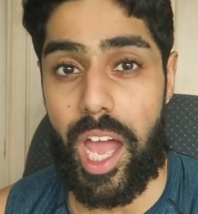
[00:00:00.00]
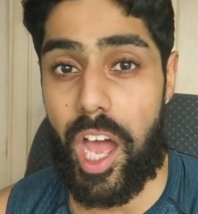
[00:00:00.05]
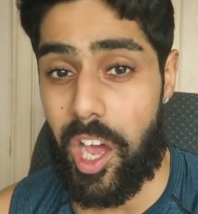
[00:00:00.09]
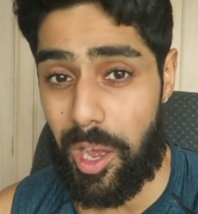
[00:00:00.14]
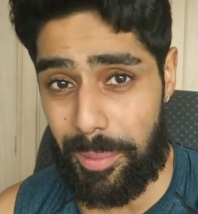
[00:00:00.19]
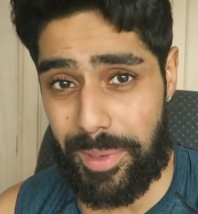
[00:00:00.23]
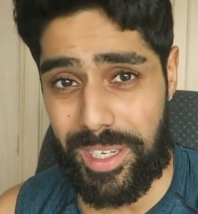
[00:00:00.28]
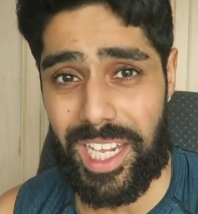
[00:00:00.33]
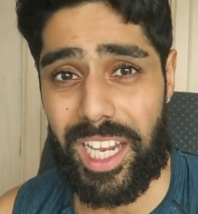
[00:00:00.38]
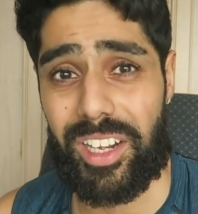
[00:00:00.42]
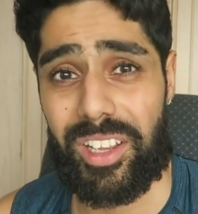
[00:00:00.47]
I'm
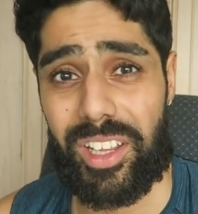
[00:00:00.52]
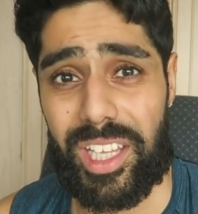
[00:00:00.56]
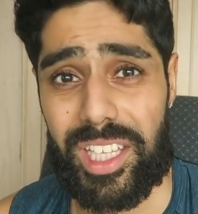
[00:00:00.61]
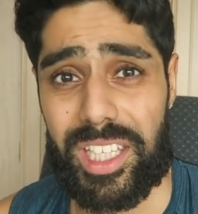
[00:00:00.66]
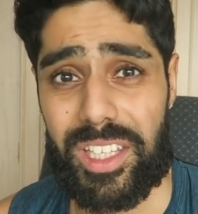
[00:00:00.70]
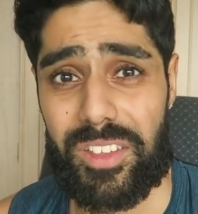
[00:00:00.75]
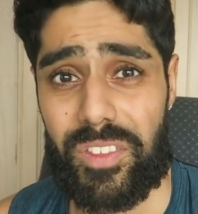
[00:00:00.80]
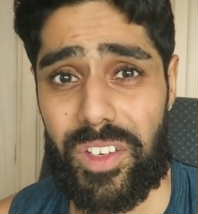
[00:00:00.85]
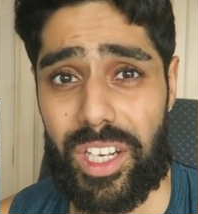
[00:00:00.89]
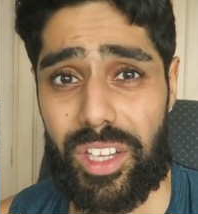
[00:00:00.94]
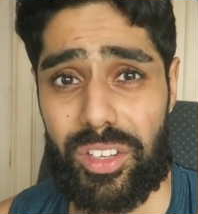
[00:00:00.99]
gonna be telling you in
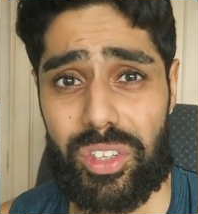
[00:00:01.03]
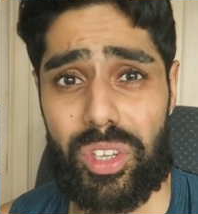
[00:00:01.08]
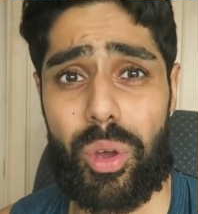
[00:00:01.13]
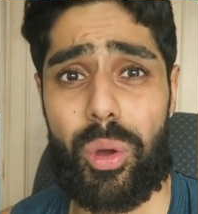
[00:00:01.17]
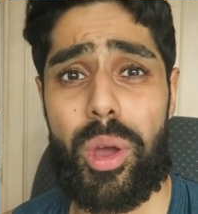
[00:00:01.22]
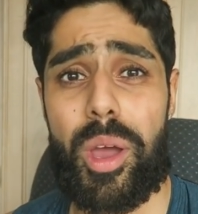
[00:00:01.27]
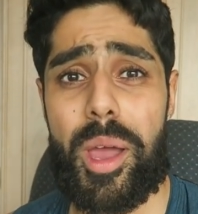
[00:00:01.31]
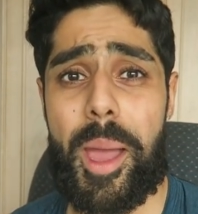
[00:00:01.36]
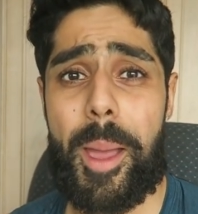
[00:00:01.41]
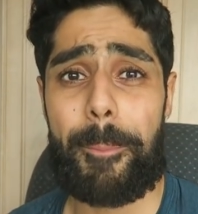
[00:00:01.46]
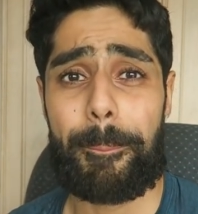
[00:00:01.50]
this video.
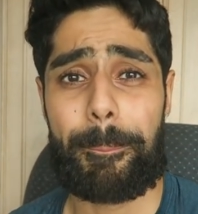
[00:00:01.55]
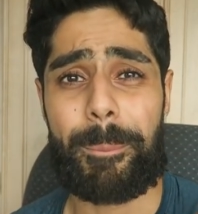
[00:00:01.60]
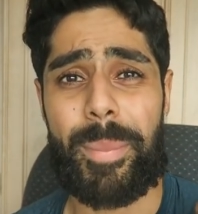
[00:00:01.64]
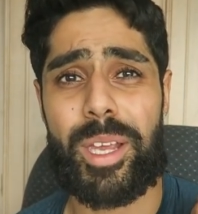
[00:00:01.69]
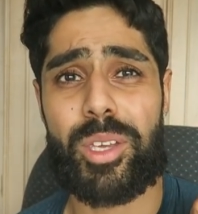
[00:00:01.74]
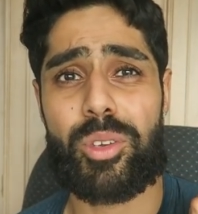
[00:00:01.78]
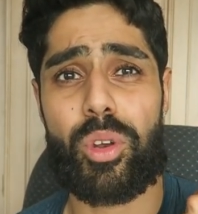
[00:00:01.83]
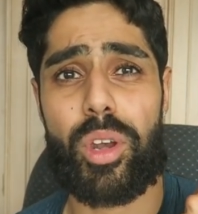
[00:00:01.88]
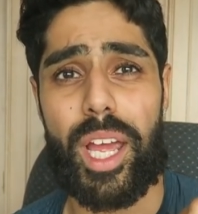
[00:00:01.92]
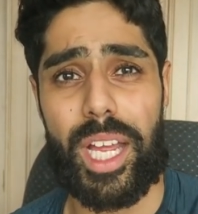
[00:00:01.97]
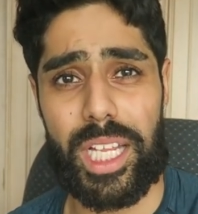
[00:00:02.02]
So
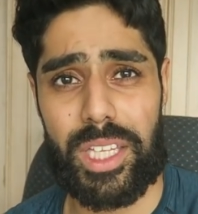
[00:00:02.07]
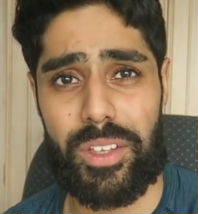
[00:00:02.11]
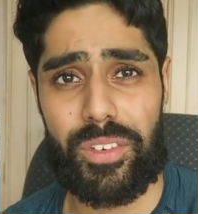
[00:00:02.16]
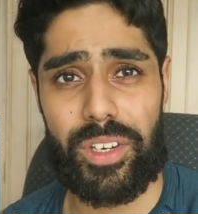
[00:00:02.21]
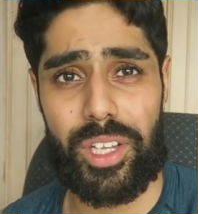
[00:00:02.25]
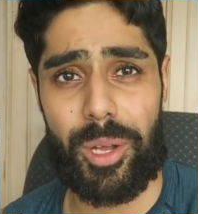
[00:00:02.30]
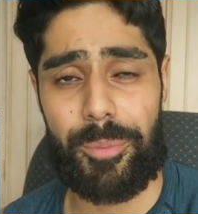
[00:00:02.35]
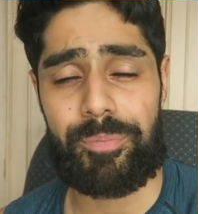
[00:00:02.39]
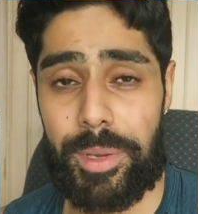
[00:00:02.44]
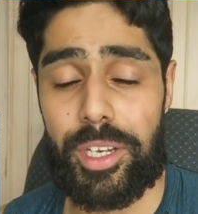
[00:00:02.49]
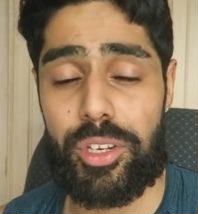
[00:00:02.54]
make sure to like the
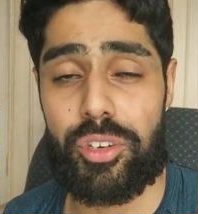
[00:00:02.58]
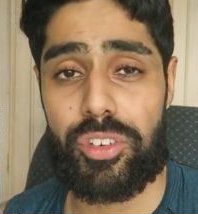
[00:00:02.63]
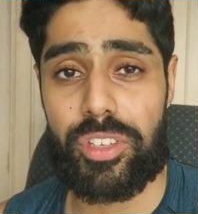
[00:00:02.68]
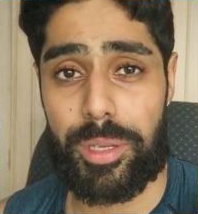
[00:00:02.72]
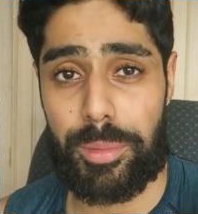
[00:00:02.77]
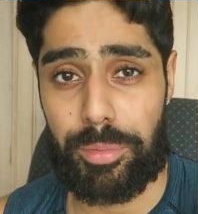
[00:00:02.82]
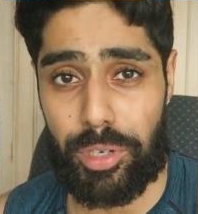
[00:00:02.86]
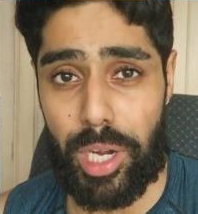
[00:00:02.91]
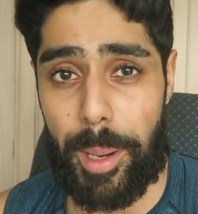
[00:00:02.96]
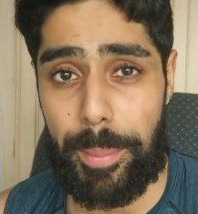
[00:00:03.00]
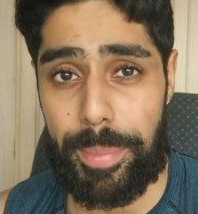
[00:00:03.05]
video, make sure to
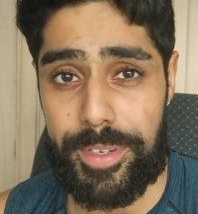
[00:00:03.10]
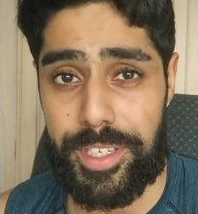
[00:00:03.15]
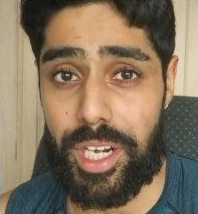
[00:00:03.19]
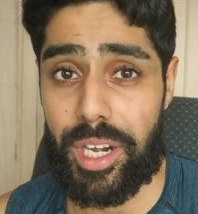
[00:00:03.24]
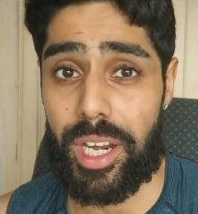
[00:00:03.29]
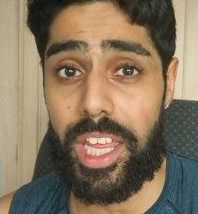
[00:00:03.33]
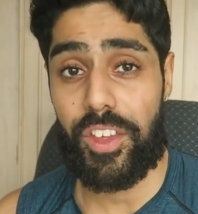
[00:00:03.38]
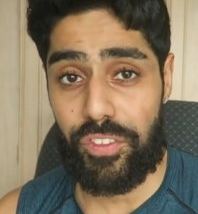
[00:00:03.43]
subscribe to the channel.